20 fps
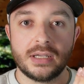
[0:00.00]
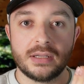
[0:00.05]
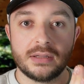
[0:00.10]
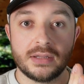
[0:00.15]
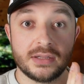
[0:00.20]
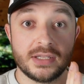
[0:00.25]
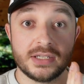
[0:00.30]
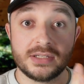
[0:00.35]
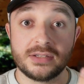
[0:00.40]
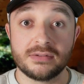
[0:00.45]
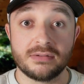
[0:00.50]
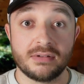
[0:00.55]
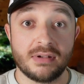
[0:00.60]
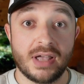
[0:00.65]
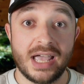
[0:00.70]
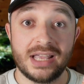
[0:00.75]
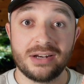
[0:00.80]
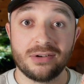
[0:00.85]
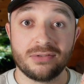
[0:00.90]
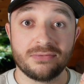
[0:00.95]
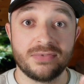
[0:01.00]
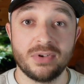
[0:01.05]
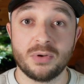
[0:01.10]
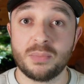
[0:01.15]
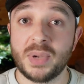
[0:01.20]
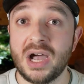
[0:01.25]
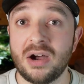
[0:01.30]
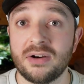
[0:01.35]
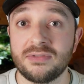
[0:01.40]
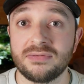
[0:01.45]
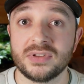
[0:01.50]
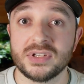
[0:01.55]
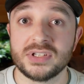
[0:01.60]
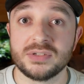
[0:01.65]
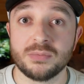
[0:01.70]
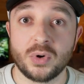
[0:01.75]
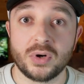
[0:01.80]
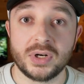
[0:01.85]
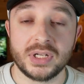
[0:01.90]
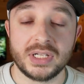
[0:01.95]
And I don't feel powerful
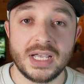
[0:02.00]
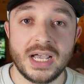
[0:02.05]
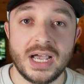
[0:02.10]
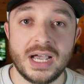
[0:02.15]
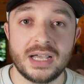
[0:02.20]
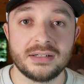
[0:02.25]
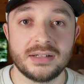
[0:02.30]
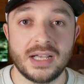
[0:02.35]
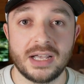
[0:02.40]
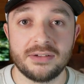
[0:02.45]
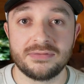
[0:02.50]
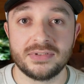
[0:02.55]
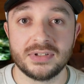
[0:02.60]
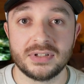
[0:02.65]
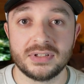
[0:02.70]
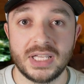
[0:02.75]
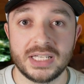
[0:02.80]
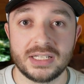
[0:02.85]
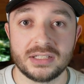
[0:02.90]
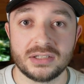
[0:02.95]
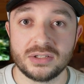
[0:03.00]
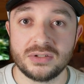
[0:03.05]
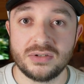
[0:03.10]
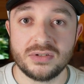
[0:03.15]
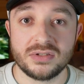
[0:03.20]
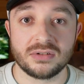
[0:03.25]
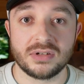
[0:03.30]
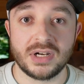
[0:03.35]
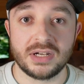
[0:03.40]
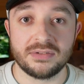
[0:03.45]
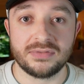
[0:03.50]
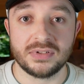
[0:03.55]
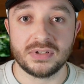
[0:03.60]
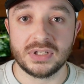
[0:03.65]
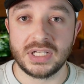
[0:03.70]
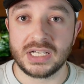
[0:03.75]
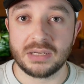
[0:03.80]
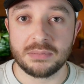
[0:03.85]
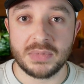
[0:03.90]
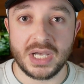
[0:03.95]
this morning, God. I feel like a loser. I feel
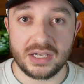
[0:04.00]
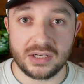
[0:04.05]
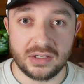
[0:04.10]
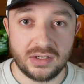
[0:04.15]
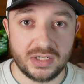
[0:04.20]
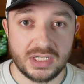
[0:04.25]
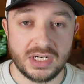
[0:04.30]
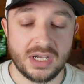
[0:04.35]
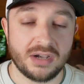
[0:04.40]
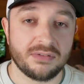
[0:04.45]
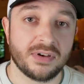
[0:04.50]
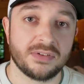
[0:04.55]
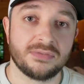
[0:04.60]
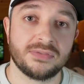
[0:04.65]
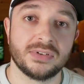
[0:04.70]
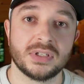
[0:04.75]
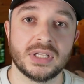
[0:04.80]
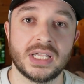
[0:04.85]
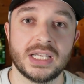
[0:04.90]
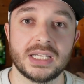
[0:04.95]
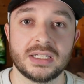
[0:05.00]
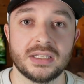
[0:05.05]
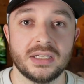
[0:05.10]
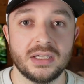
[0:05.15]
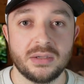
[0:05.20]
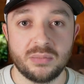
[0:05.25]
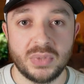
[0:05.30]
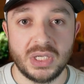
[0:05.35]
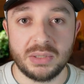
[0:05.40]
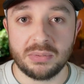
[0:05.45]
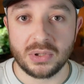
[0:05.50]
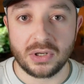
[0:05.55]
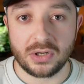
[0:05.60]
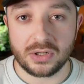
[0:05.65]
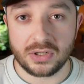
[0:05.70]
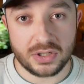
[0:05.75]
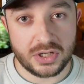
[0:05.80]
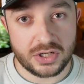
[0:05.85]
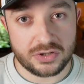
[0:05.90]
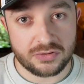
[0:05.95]
like I'm not good enough. I feel like people
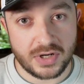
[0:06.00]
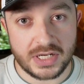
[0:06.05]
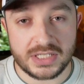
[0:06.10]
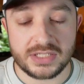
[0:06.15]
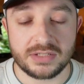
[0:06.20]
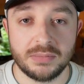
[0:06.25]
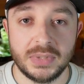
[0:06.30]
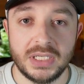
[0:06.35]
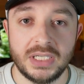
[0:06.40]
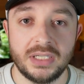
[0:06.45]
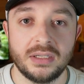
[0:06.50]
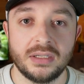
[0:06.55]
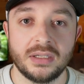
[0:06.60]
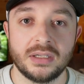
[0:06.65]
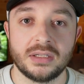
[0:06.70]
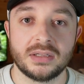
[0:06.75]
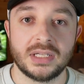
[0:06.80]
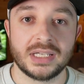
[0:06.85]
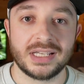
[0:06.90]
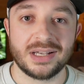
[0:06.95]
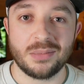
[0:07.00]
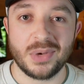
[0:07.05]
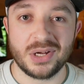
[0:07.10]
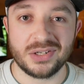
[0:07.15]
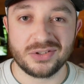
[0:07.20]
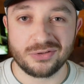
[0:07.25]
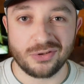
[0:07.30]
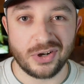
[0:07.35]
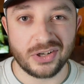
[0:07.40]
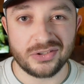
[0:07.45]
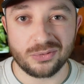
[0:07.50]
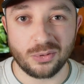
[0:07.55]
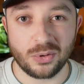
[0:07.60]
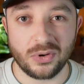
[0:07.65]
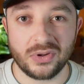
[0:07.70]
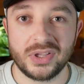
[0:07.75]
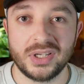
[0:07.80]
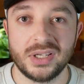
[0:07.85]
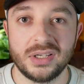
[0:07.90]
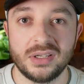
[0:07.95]
aren't going to trust me, like I'm
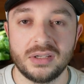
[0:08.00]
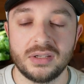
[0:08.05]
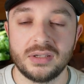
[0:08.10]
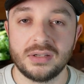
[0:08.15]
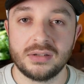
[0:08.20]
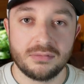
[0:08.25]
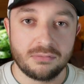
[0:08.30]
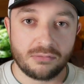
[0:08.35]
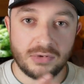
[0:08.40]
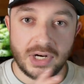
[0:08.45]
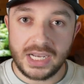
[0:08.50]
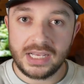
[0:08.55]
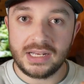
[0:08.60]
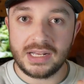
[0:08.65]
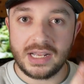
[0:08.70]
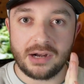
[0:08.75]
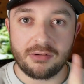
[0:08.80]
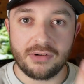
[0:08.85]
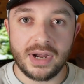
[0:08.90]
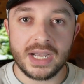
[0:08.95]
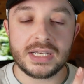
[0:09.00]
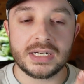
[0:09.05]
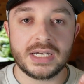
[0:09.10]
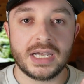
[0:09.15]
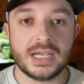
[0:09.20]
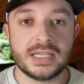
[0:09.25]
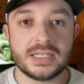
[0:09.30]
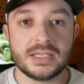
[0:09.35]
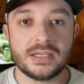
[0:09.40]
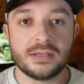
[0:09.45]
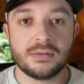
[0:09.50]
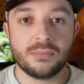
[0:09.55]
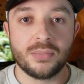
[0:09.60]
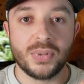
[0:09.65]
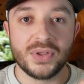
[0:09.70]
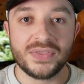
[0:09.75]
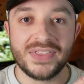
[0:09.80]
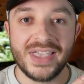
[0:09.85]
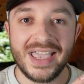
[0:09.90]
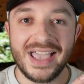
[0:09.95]
untrustworthy, right? I recognize it.
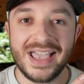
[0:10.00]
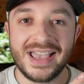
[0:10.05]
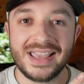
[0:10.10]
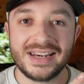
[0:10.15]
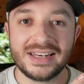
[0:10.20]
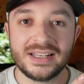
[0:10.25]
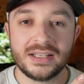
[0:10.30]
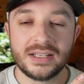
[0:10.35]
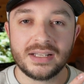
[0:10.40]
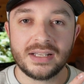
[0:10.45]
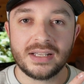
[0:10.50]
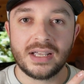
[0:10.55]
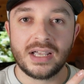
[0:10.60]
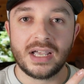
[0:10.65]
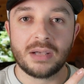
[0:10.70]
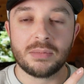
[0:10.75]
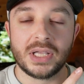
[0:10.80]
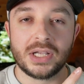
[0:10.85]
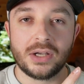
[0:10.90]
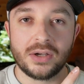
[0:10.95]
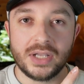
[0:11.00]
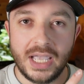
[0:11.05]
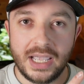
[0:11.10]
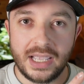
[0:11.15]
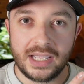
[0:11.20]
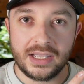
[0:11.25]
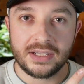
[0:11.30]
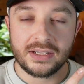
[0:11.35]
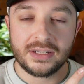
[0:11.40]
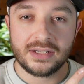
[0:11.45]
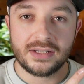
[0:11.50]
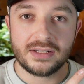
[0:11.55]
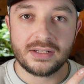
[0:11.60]
But then I'm like, okay,